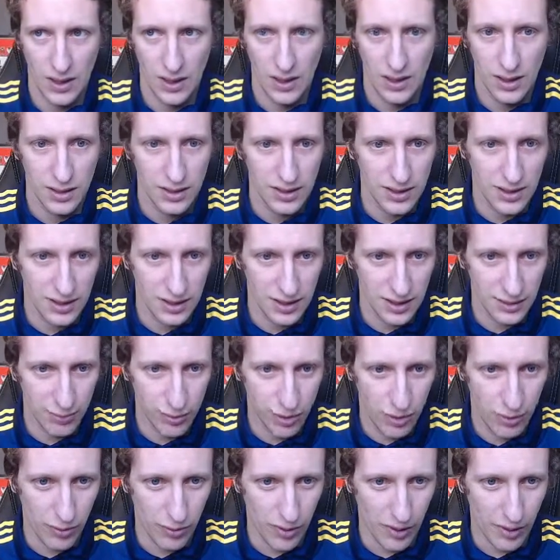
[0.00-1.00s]
So this is the
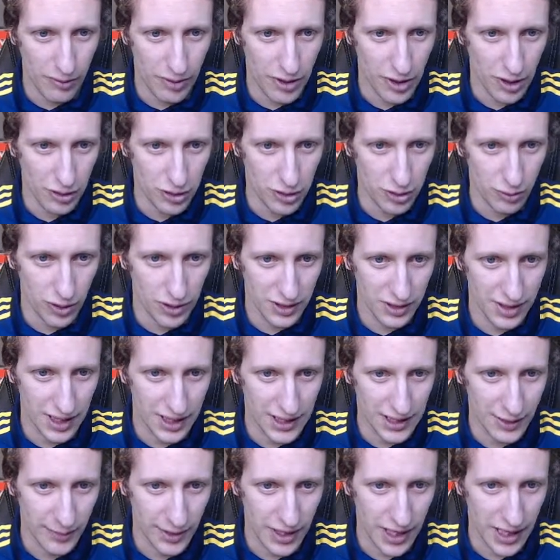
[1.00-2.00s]
problem that we got. Someone said
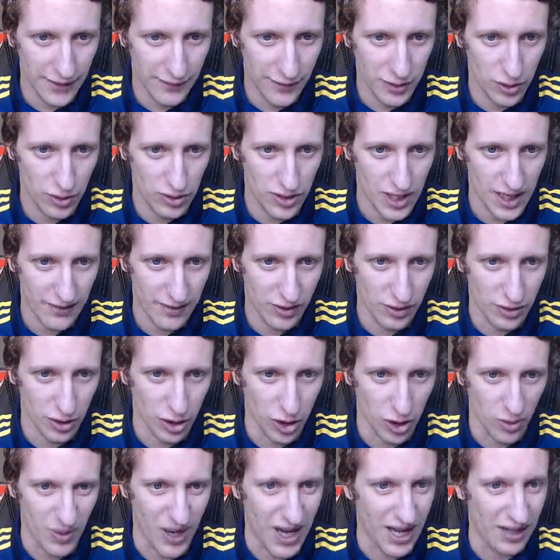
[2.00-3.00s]
to me that if you just have them go
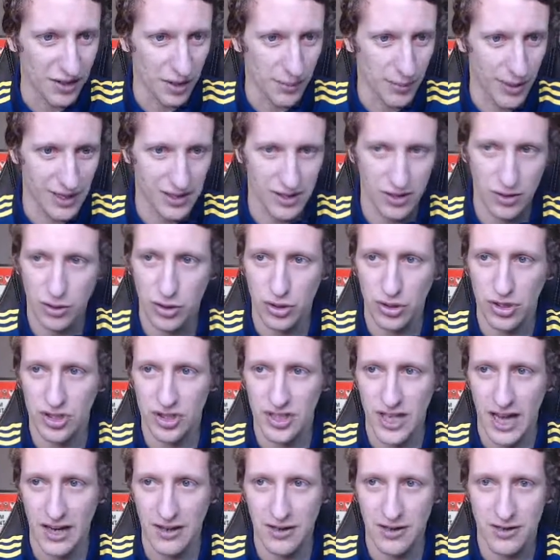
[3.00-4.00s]
back, they basically just
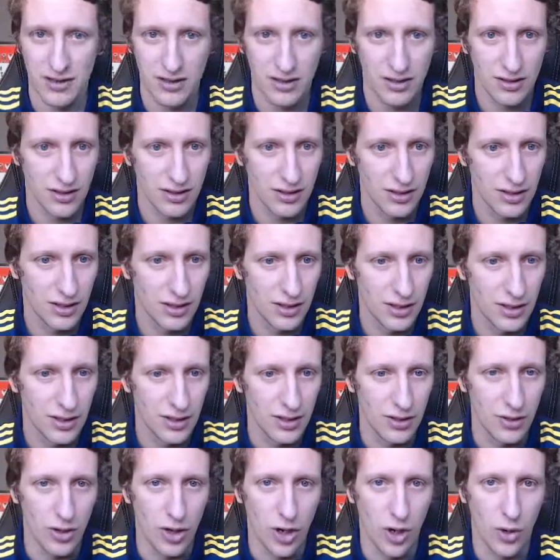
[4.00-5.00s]
stand
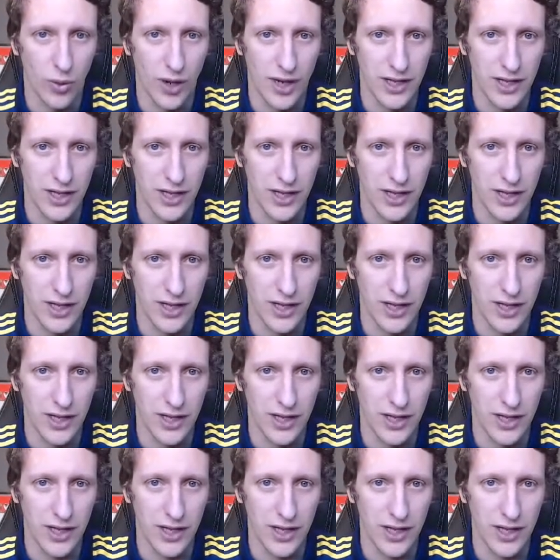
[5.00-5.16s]
nowhere.